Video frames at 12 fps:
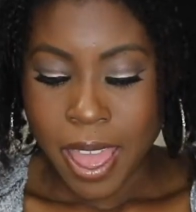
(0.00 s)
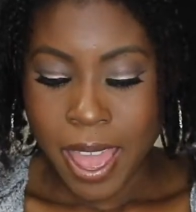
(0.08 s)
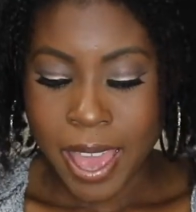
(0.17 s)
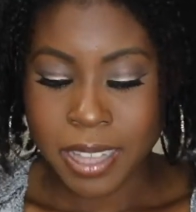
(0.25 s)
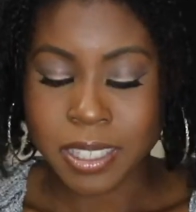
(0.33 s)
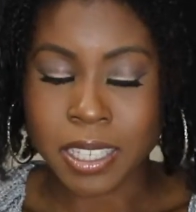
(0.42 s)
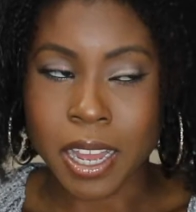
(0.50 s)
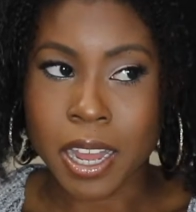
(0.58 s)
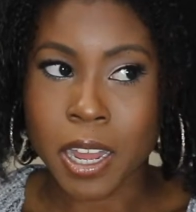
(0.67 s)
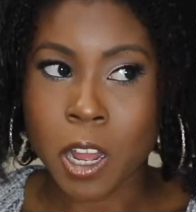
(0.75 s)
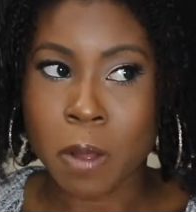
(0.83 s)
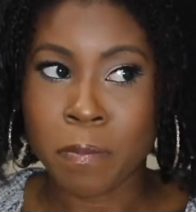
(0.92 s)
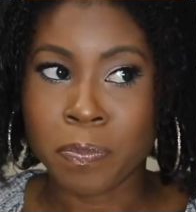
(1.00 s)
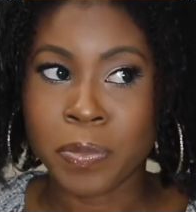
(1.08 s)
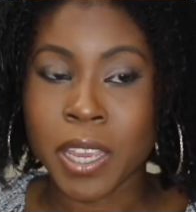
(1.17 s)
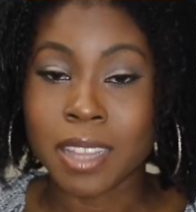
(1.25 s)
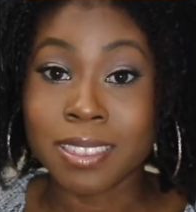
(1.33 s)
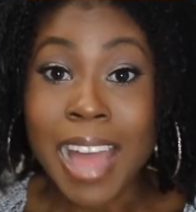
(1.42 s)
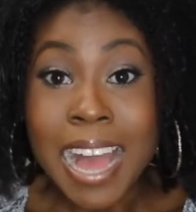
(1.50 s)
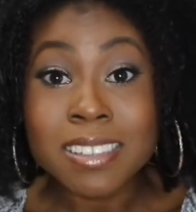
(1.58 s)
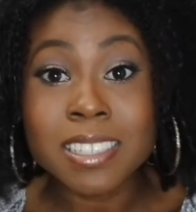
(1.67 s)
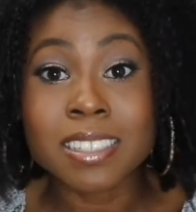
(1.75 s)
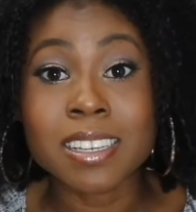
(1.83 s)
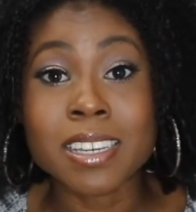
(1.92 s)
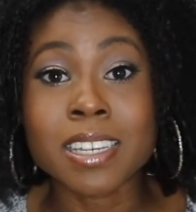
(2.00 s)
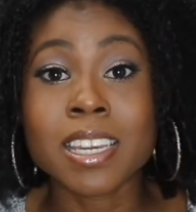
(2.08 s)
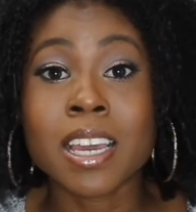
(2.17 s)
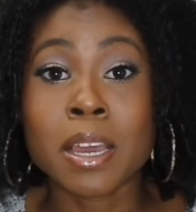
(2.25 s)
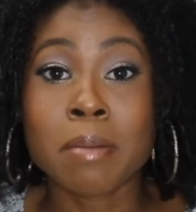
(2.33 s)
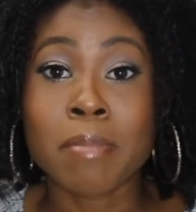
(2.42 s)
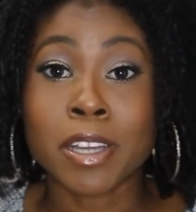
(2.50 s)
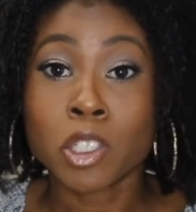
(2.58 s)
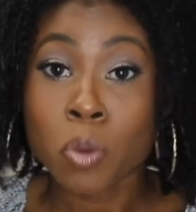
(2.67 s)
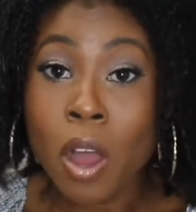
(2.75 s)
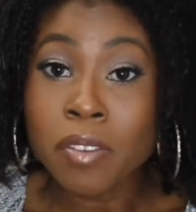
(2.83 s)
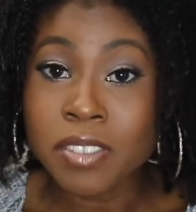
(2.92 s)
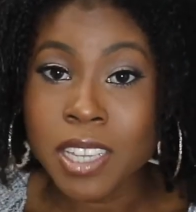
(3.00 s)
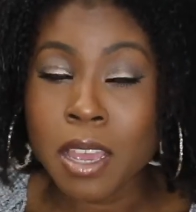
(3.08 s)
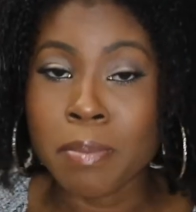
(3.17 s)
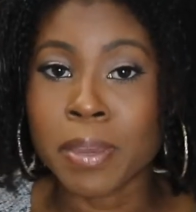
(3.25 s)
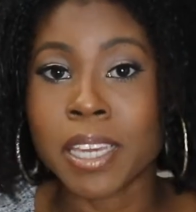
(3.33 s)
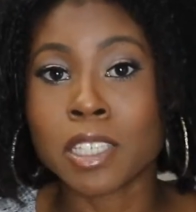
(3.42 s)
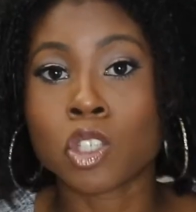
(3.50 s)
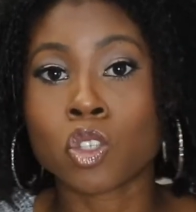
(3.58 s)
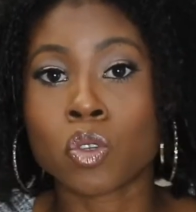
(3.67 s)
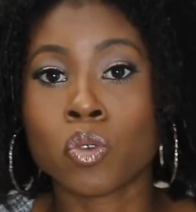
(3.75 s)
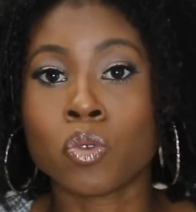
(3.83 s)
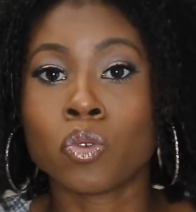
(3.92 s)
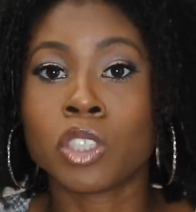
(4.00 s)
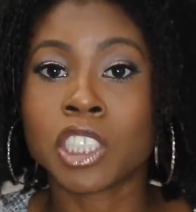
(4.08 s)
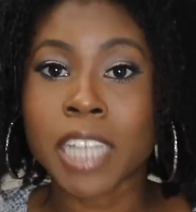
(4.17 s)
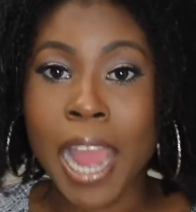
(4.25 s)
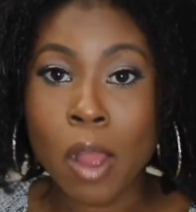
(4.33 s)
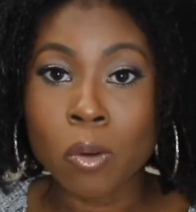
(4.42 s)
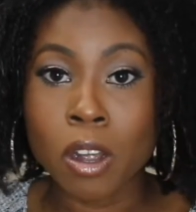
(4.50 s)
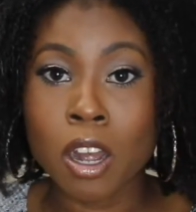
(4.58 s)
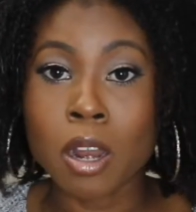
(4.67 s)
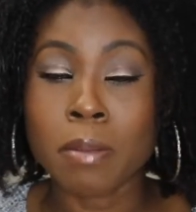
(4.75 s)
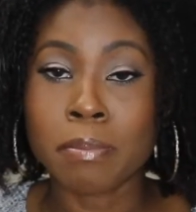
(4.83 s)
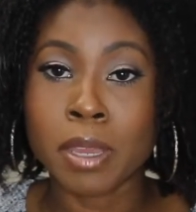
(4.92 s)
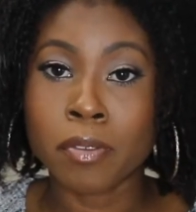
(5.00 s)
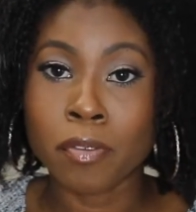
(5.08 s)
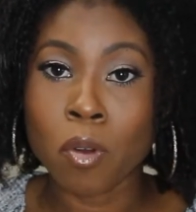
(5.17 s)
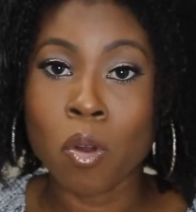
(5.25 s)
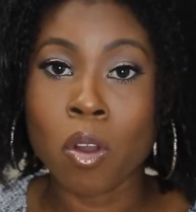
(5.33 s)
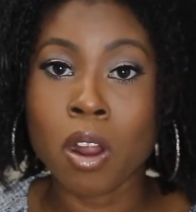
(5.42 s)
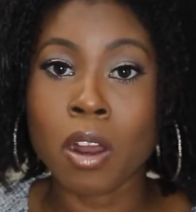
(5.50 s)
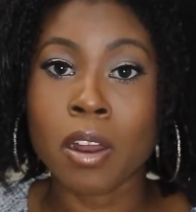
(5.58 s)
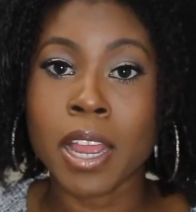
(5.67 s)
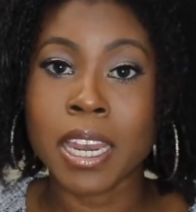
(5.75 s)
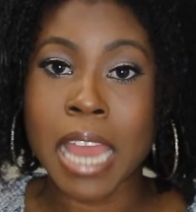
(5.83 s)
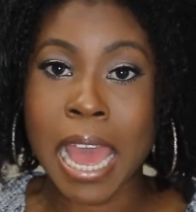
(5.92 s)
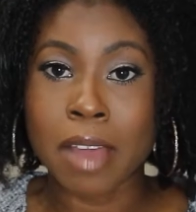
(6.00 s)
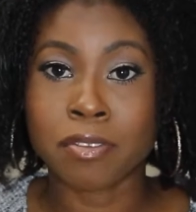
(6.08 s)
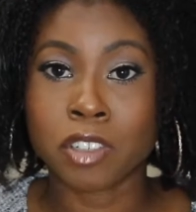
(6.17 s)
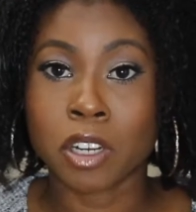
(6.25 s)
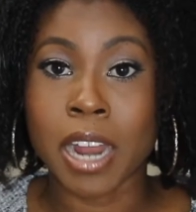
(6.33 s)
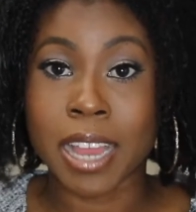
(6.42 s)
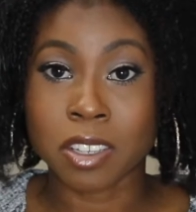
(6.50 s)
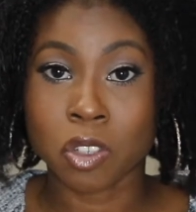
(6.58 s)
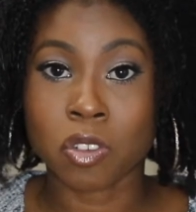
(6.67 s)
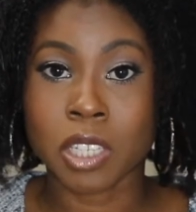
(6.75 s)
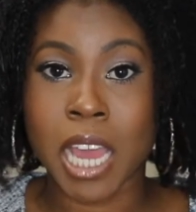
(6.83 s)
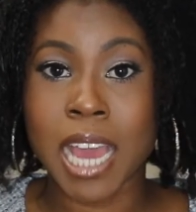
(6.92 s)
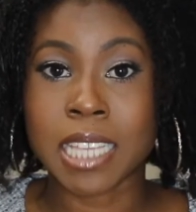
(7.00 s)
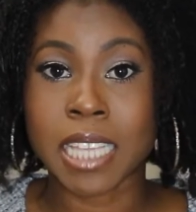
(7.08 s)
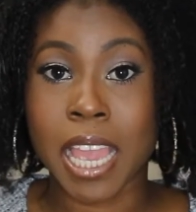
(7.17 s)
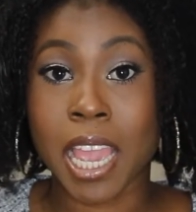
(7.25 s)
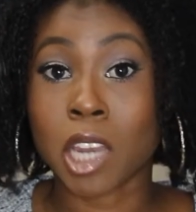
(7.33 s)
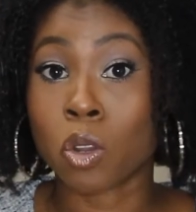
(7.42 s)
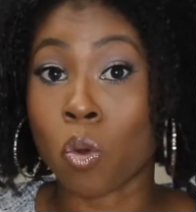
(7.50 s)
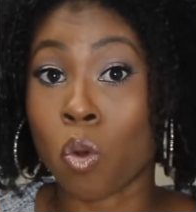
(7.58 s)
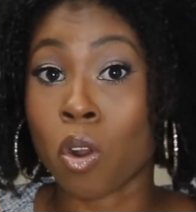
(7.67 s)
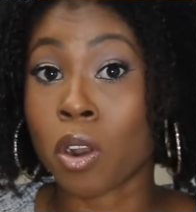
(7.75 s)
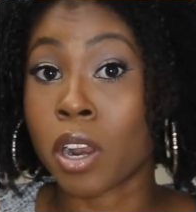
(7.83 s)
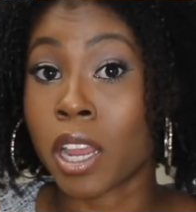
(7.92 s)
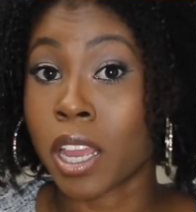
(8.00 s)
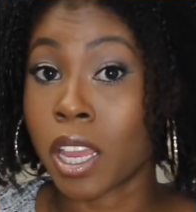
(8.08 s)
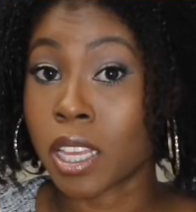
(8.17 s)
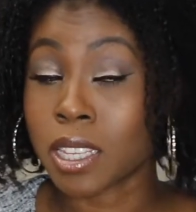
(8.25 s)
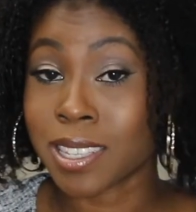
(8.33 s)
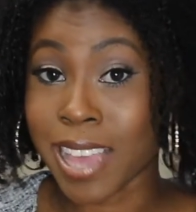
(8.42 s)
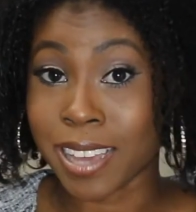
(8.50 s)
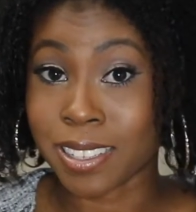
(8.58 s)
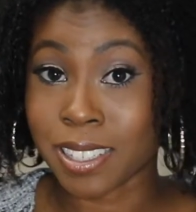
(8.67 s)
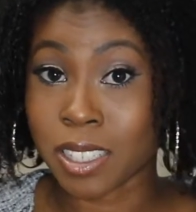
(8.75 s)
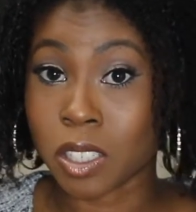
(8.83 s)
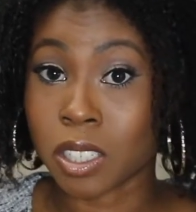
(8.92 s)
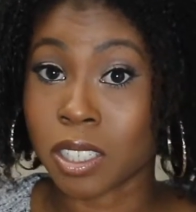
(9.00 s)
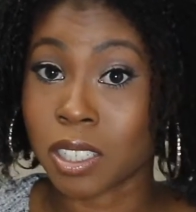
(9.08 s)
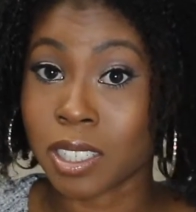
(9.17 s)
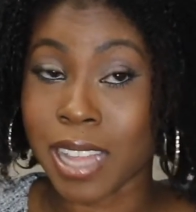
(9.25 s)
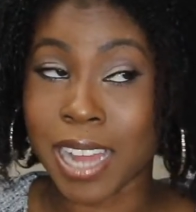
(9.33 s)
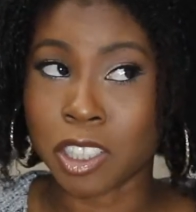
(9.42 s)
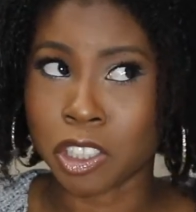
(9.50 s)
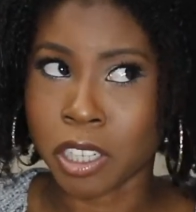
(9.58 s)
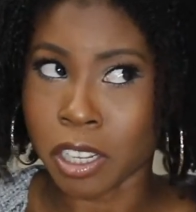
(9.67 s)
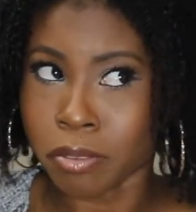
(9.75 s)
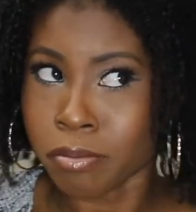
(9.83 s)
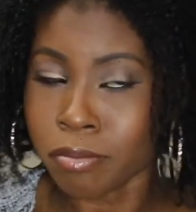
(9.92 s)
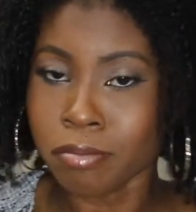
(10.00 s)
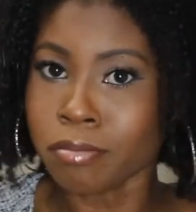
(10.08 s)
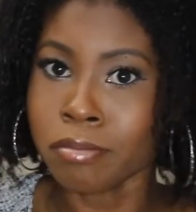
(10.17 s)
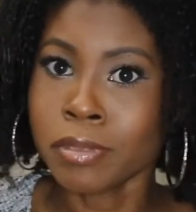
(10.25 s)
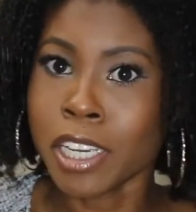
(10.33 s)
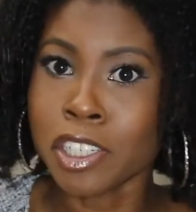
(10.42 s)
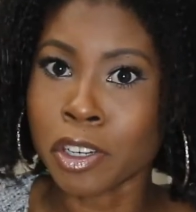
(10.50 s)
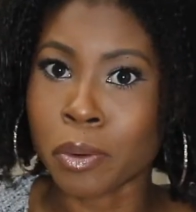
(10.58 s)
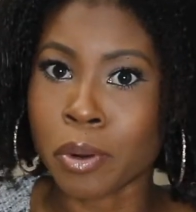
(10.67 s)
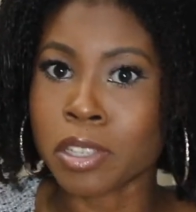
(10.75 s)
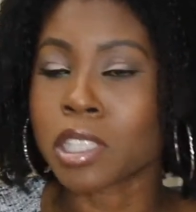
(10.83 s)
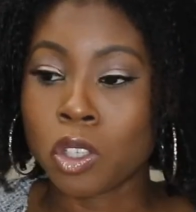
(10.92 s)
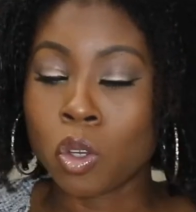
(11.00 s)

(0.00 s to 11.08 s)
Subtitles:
And lastly, my 12th tip is to shower before and after exercise and or sex/intercourse.